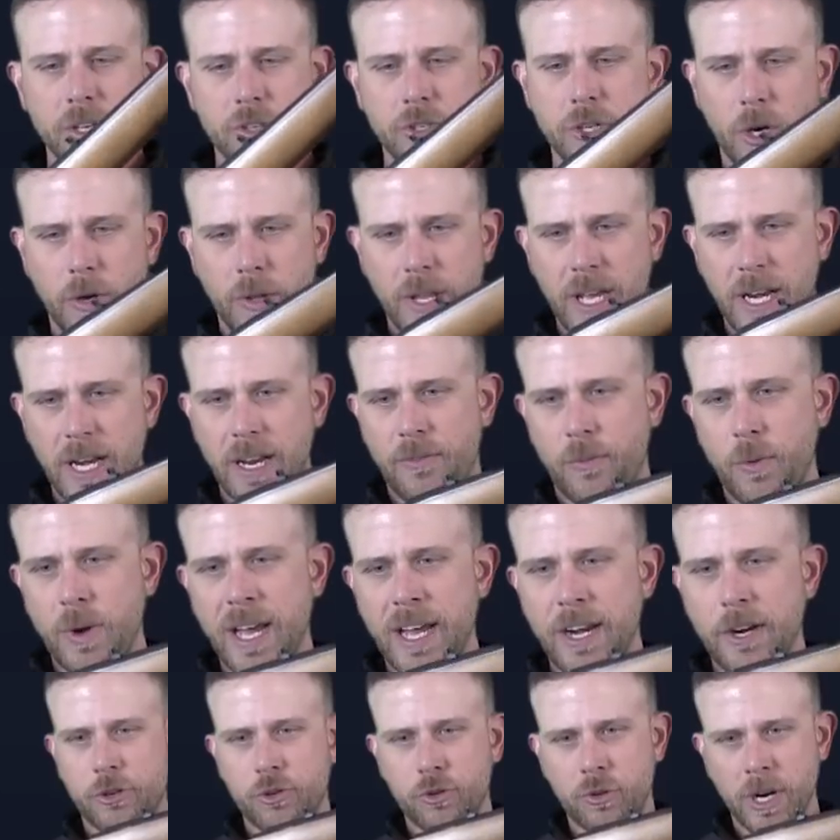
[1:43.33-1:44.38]
so that if we
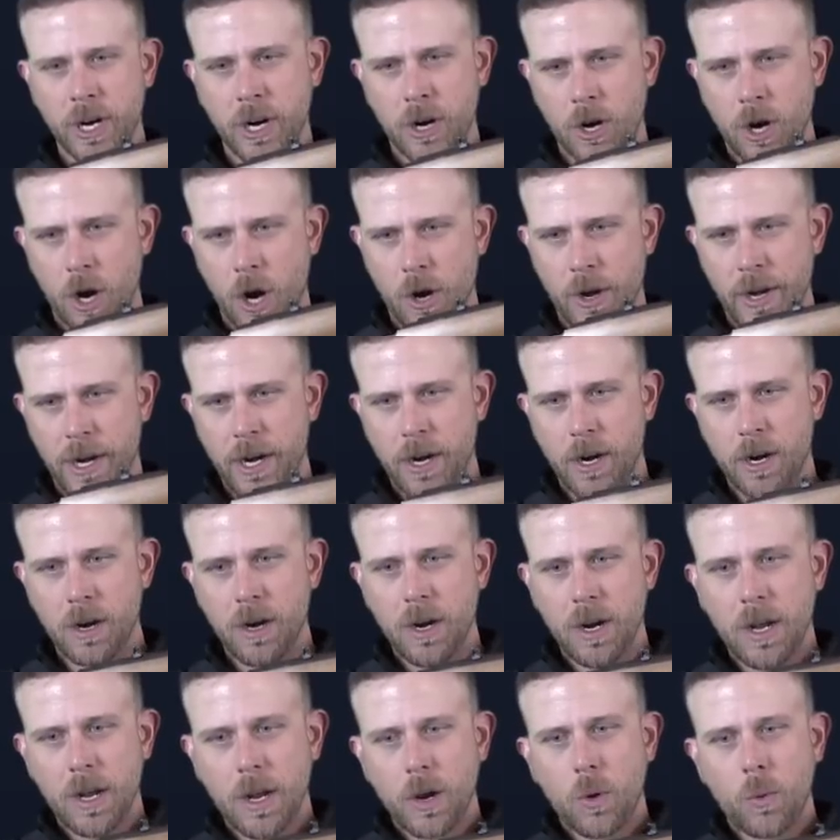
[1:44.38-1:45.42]
had a trigger guard here,
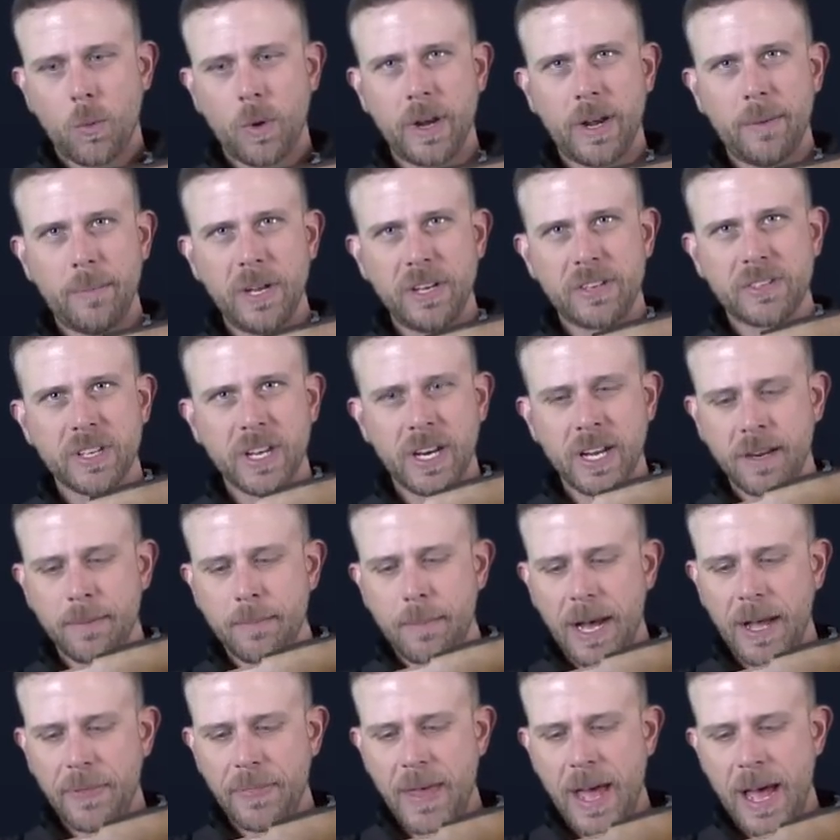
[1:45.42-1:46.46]
we'd be sitting
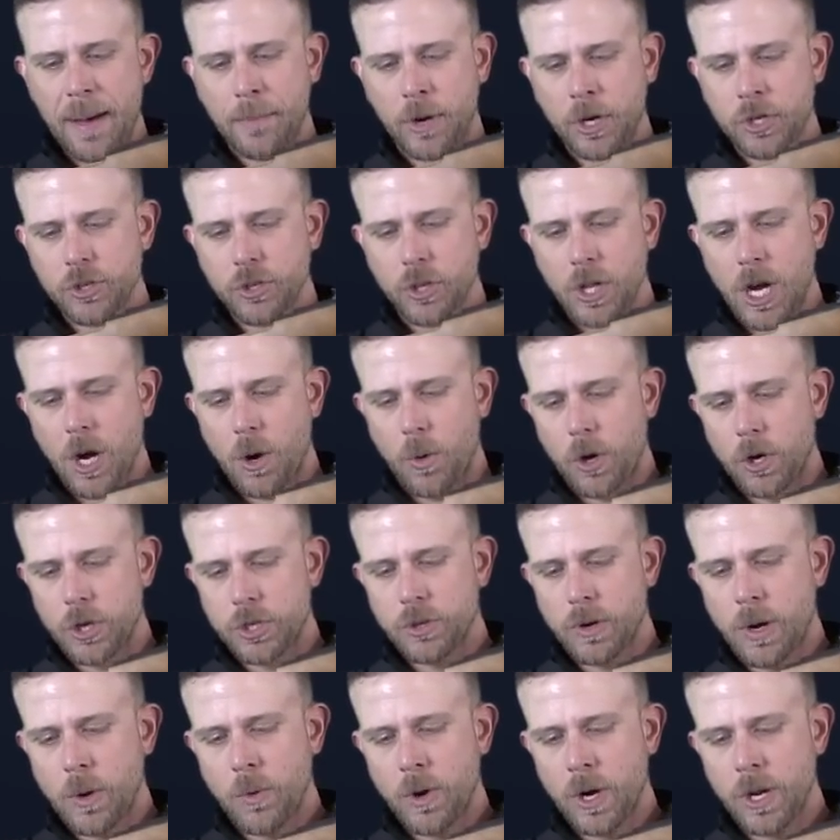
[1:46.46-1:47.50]
about that much lower.
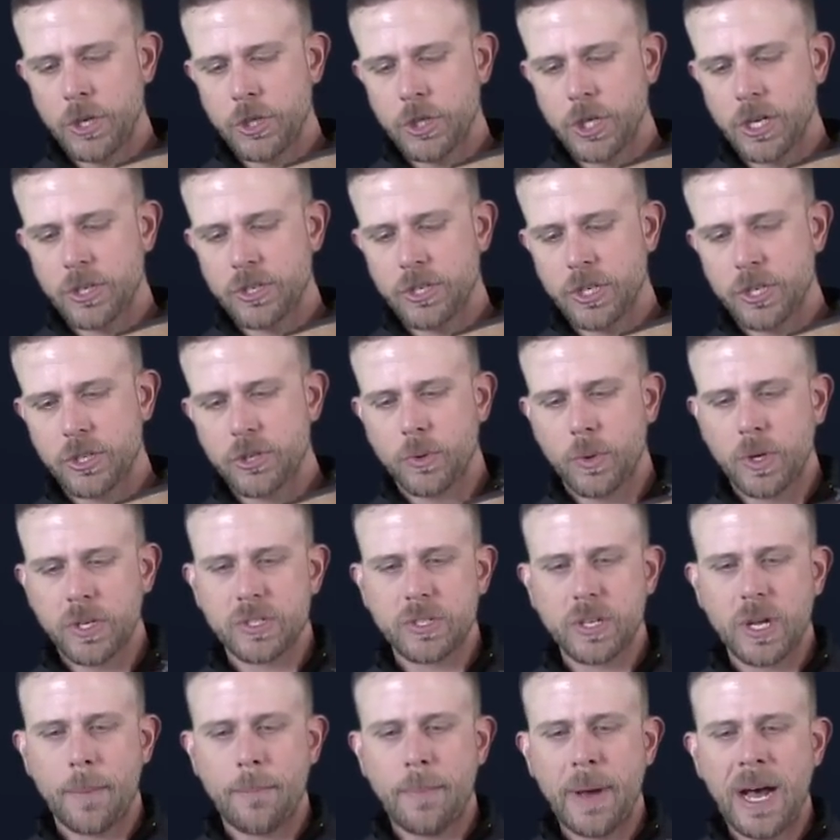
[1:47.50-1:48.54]
So I want to adjust it to
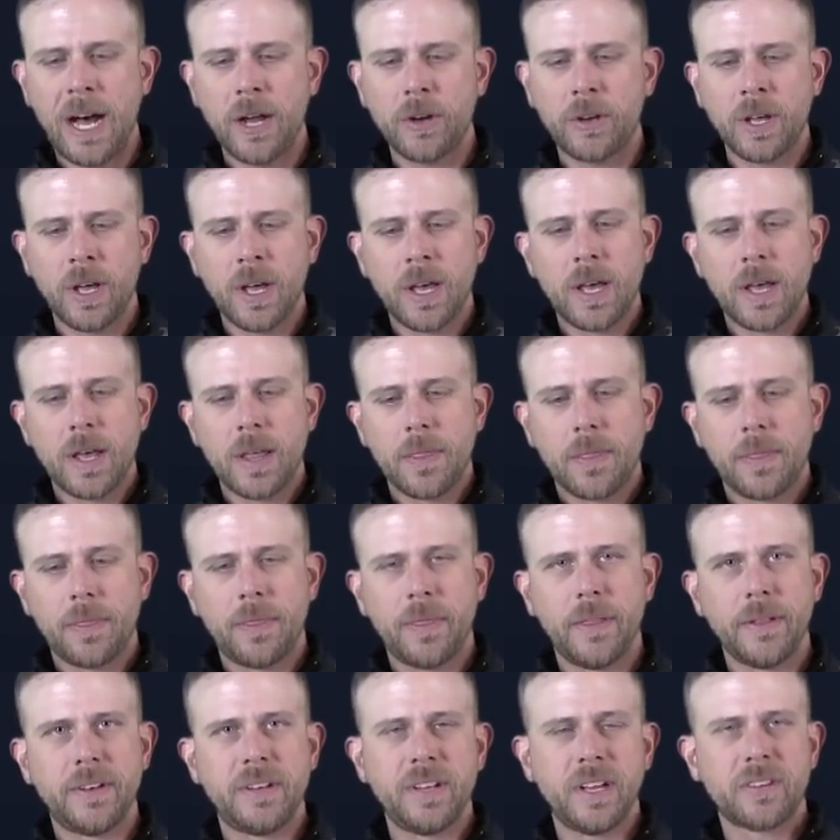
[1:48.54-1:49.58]
it's about
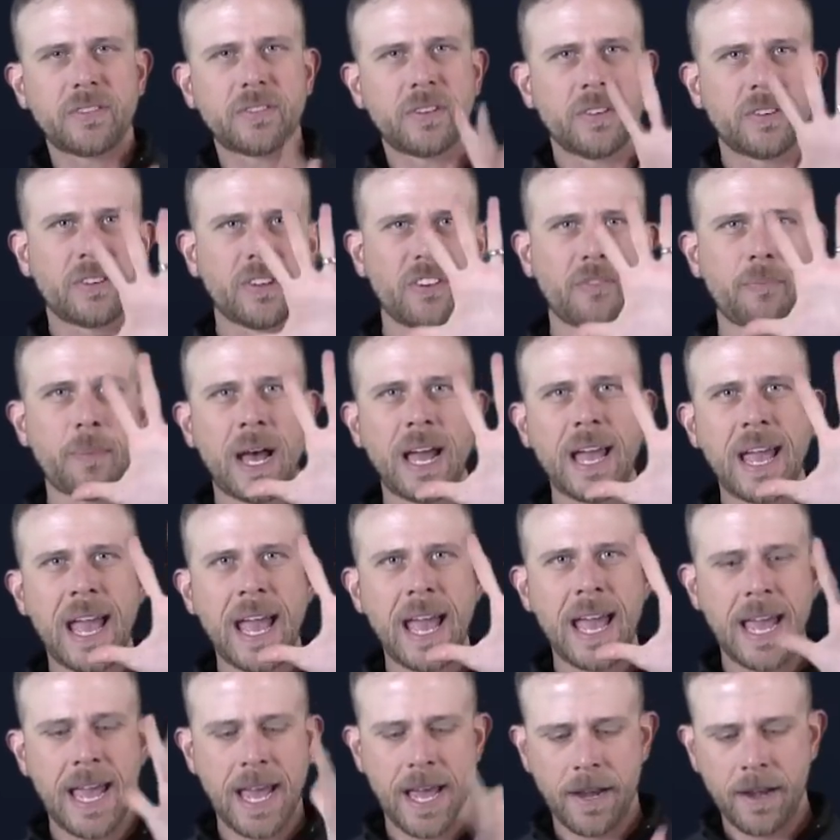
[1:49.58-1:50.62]
the distance of my
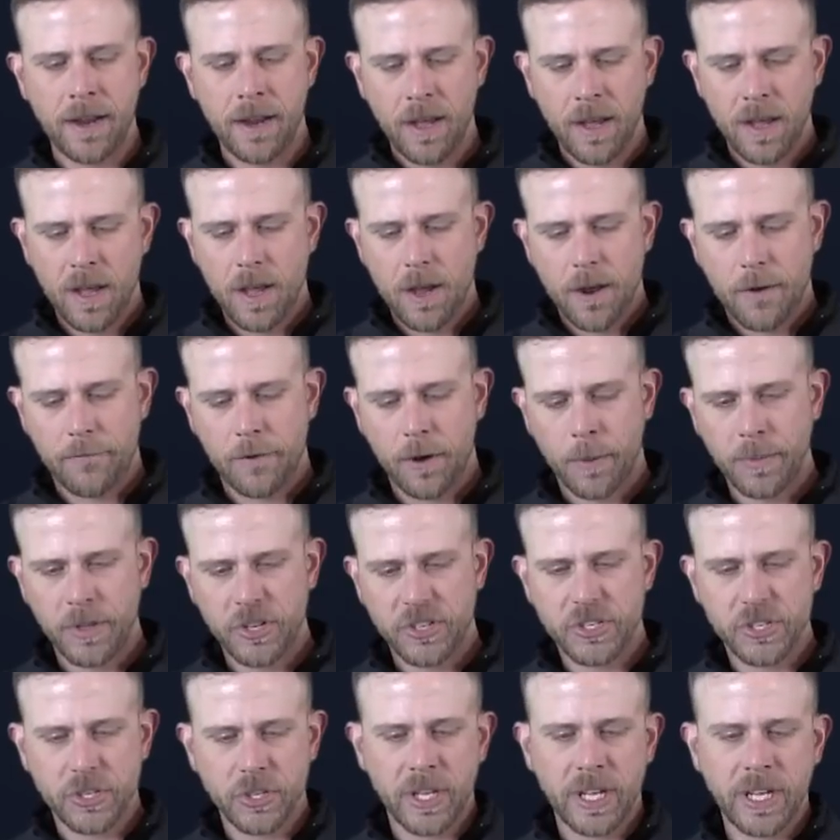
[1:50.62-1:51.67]
hand from the
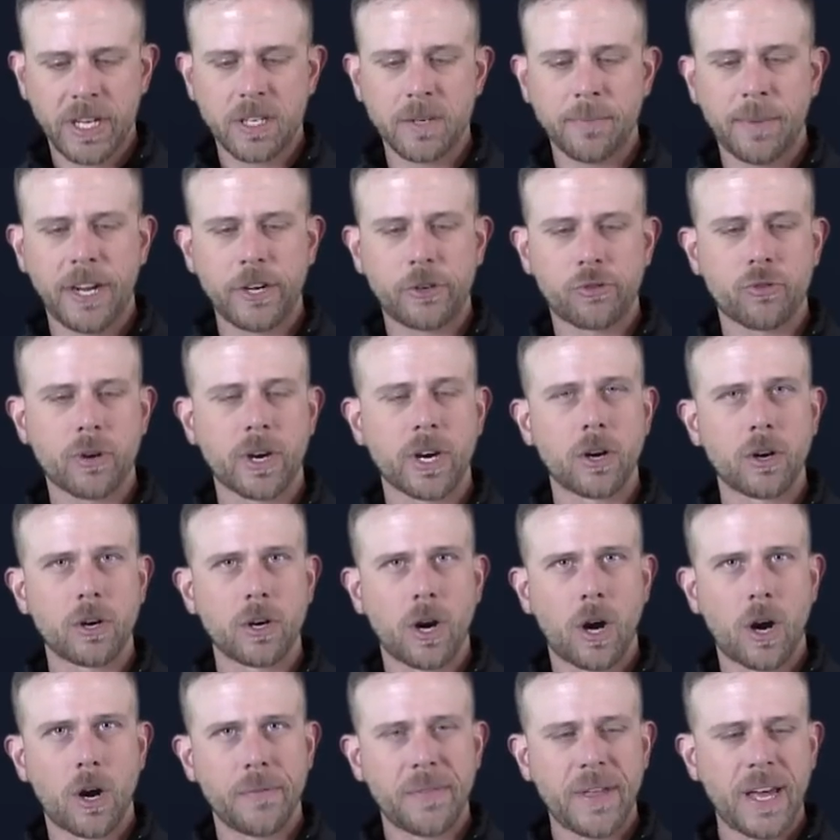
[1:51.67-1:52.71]
sling to my trigger
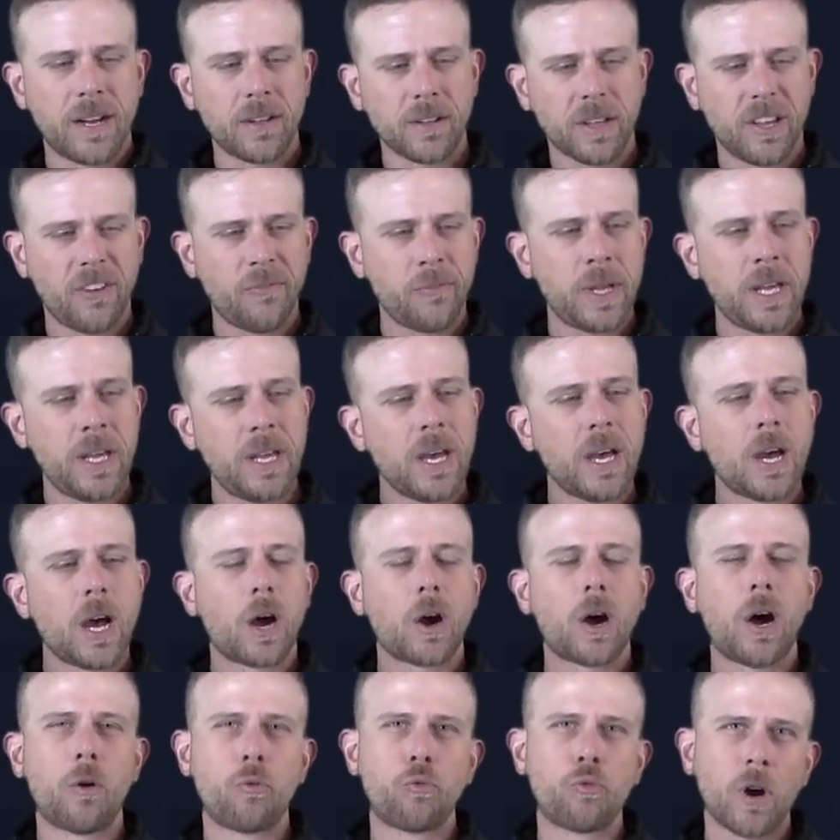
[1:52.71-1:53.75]
guard. That'll give me
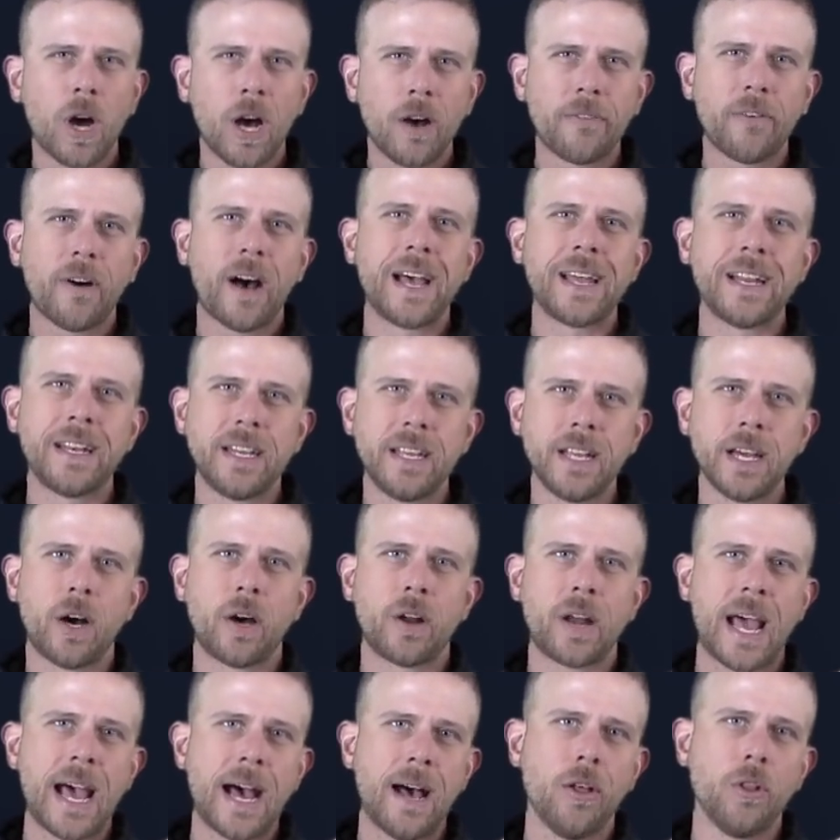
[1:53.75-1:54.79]
a rough idea
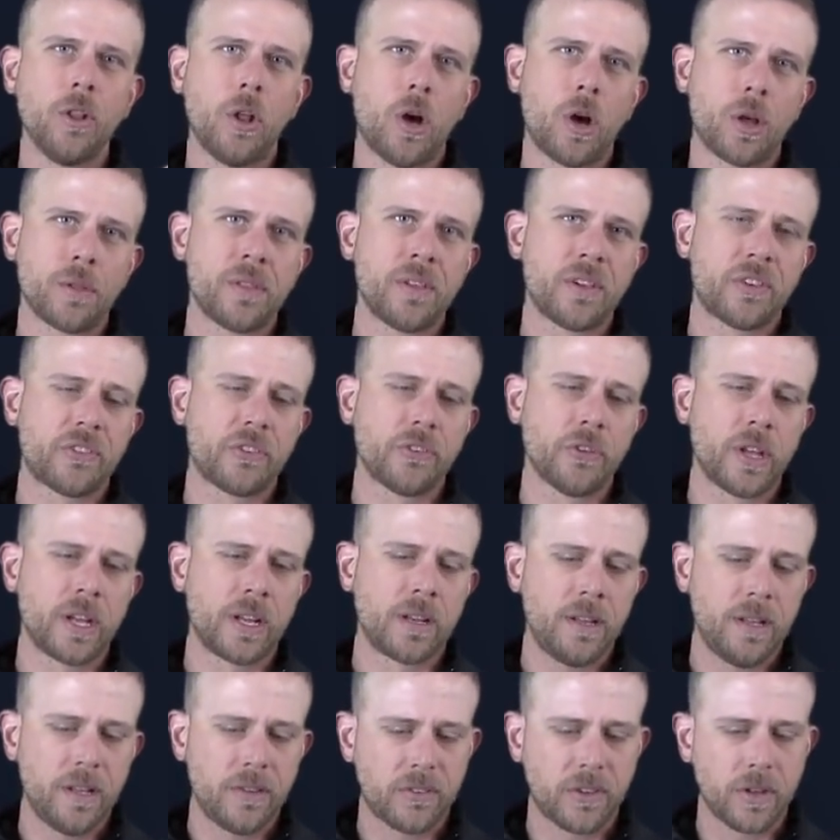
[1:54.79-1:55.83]
on how long this
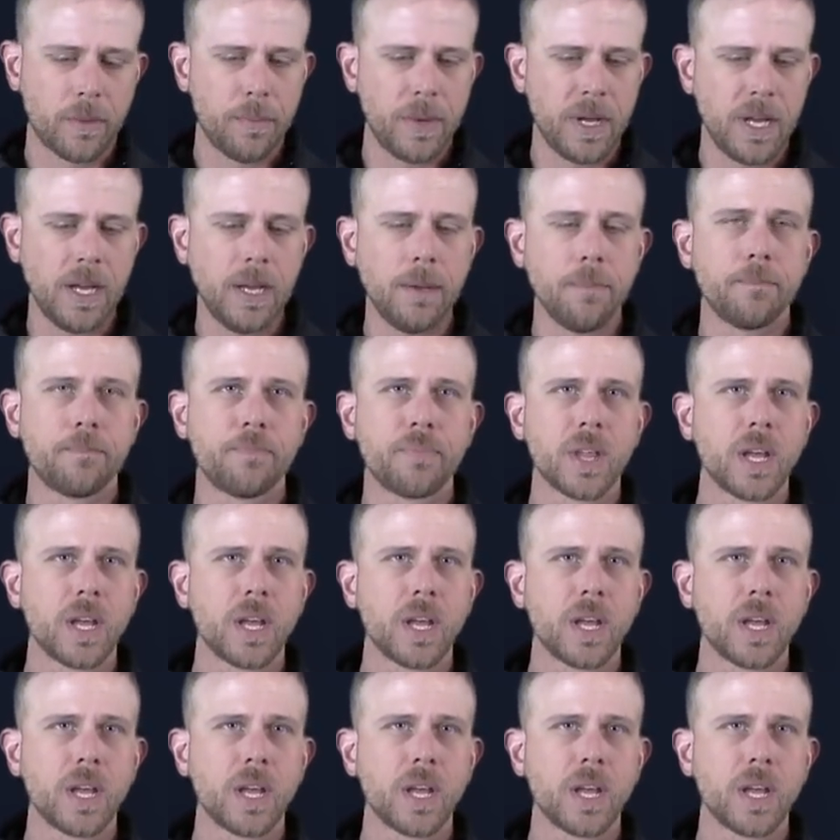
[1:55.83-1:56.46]
sling needs to be.